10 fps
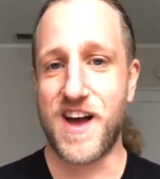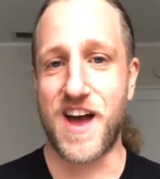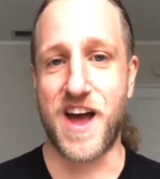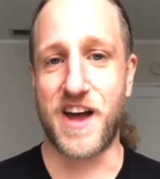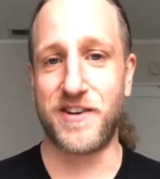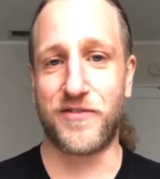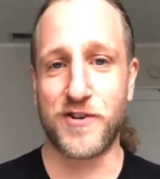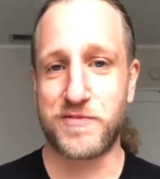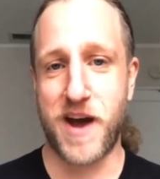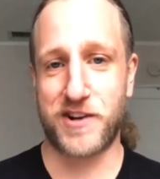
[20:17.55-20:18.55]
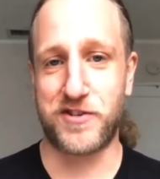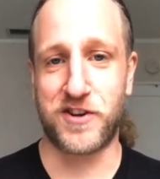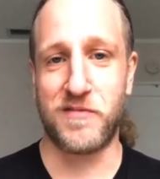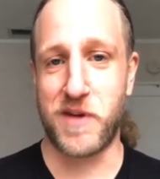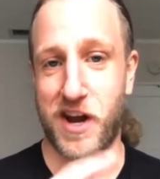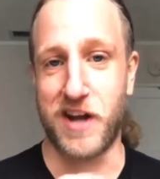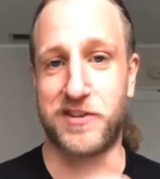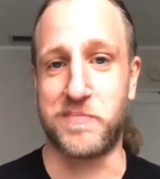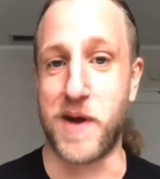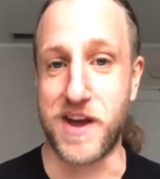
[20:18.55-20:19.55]
and your first match is gonna be
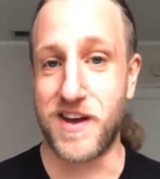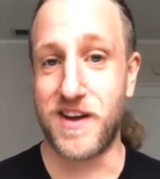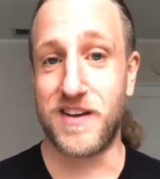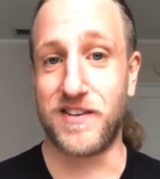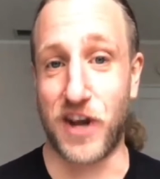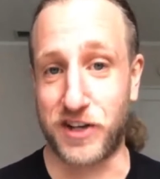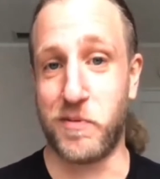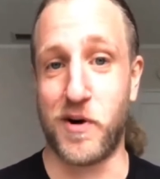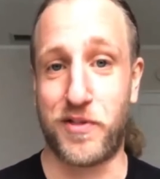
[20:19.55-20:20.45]
against me next month.